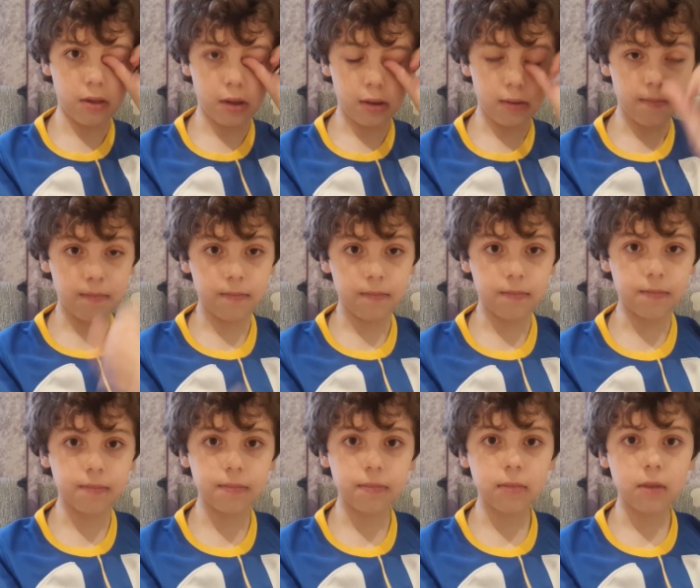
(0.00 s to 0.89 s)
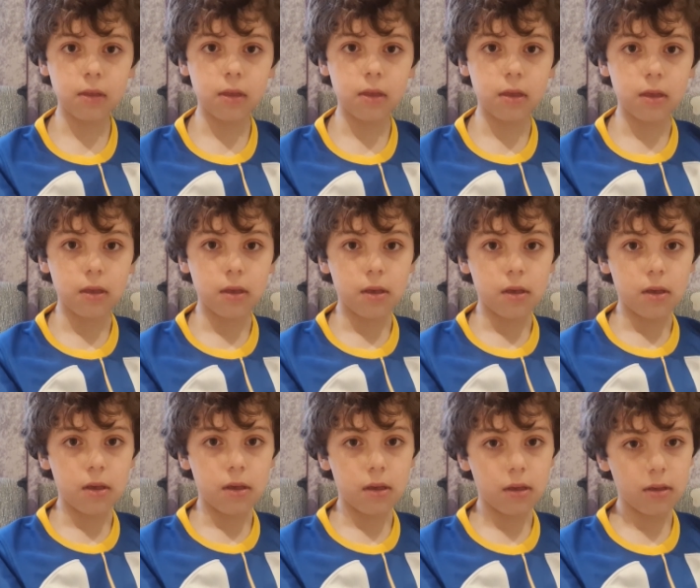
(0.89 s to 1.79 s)
Um,
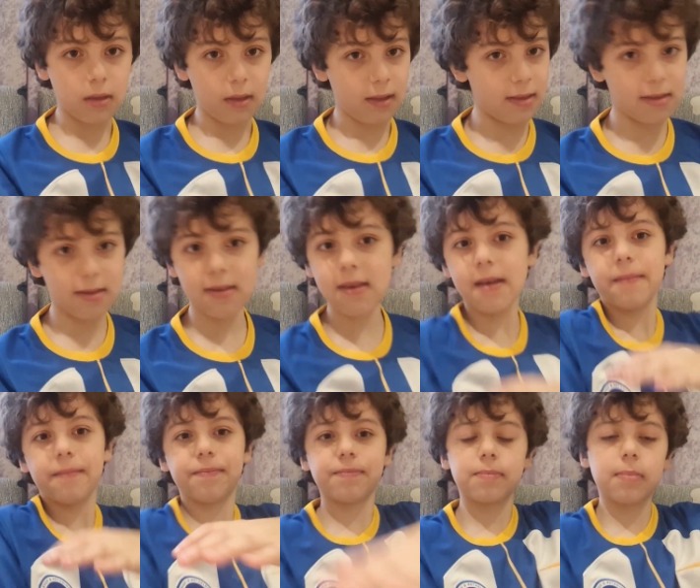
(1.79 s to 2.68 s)
so that's it.